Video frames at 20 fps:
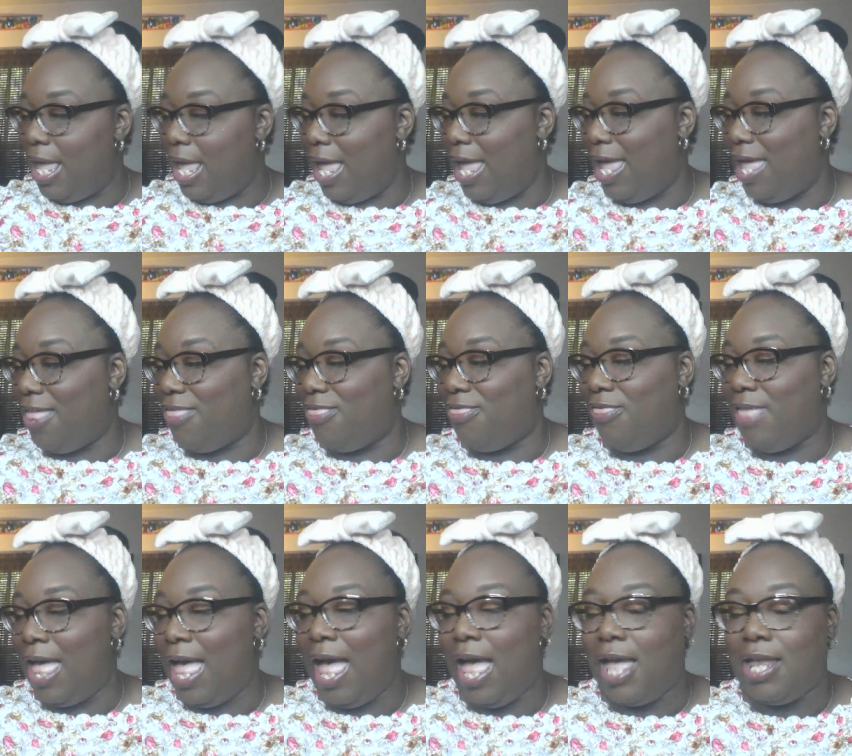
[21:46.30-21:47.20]
And
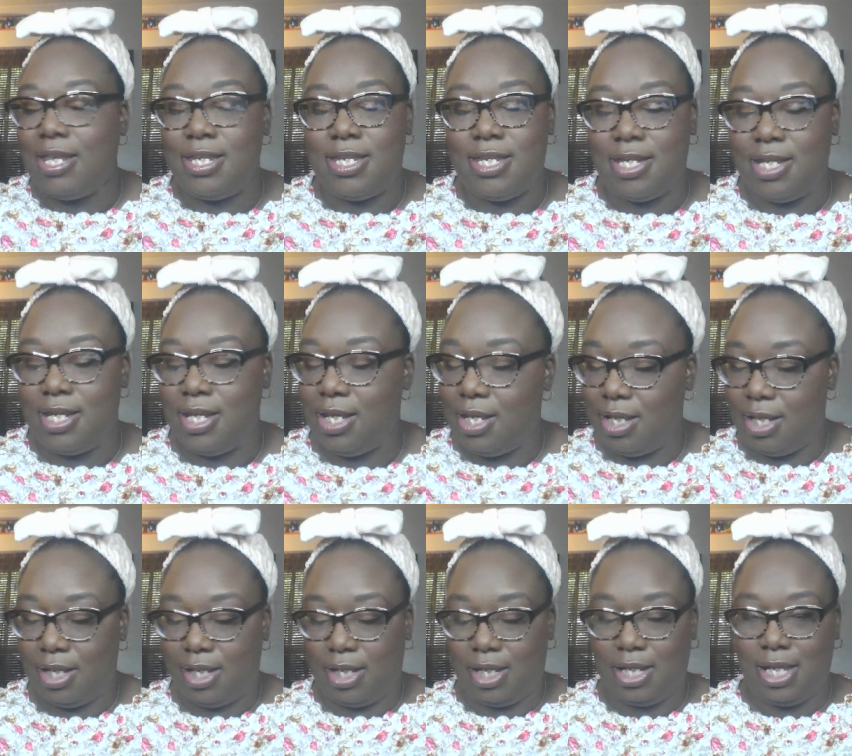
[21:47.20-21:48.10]
that
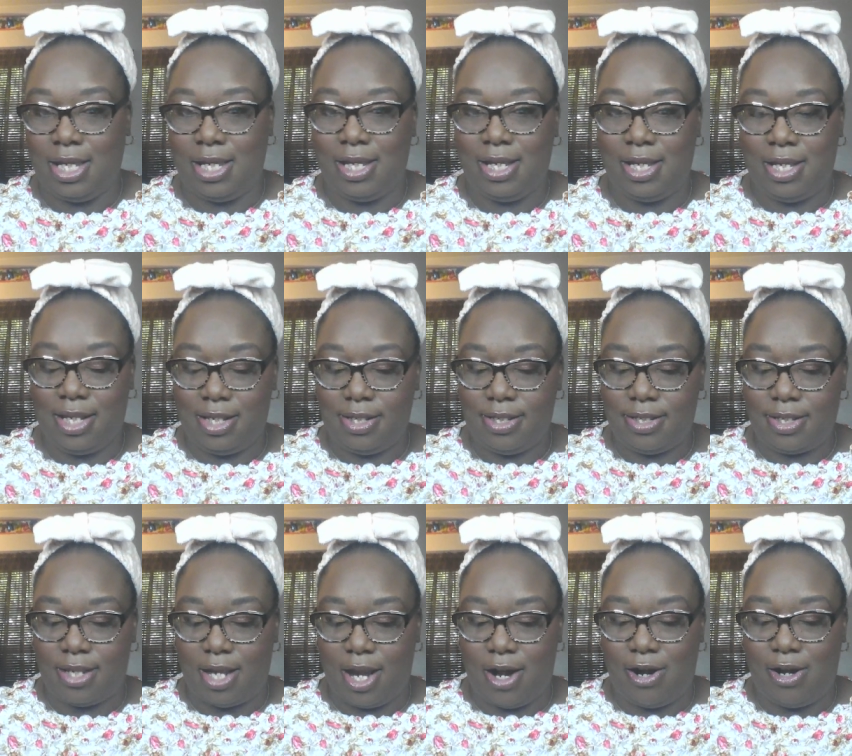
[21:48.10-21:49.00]
is
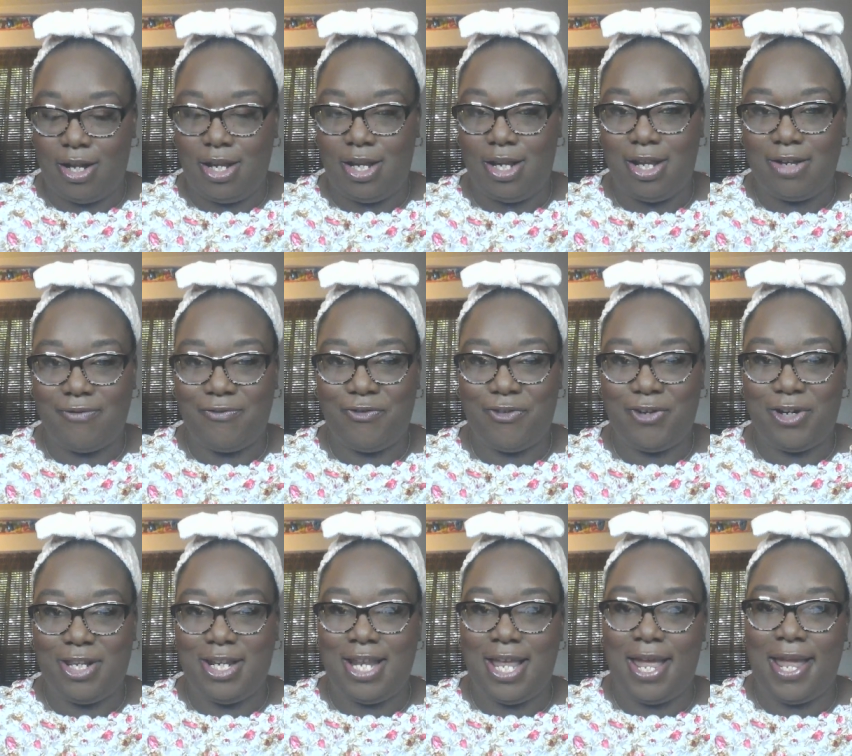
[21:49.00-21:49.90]
our look for
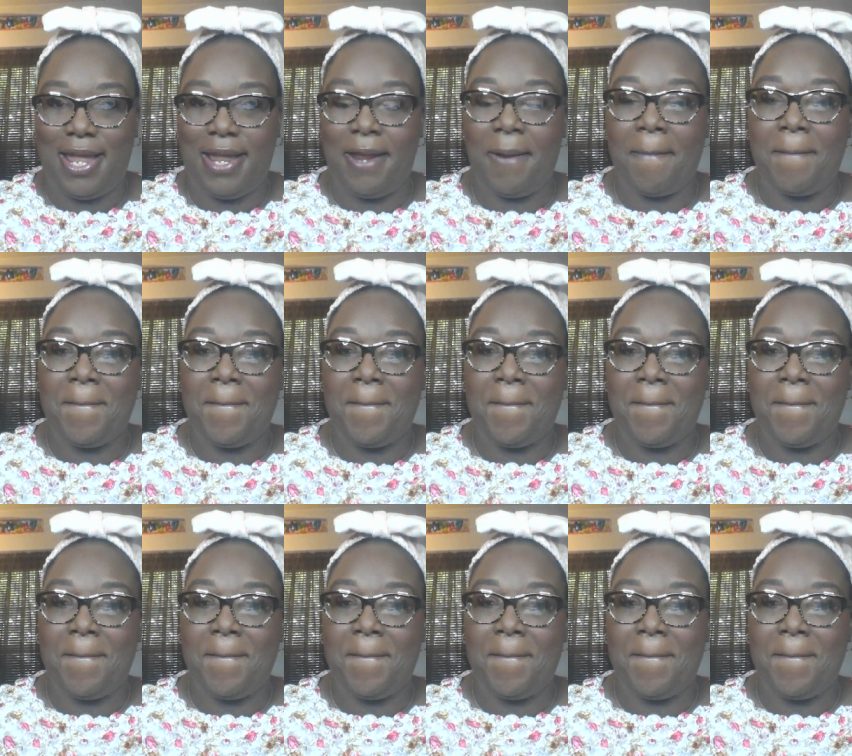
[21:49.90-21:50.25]
today.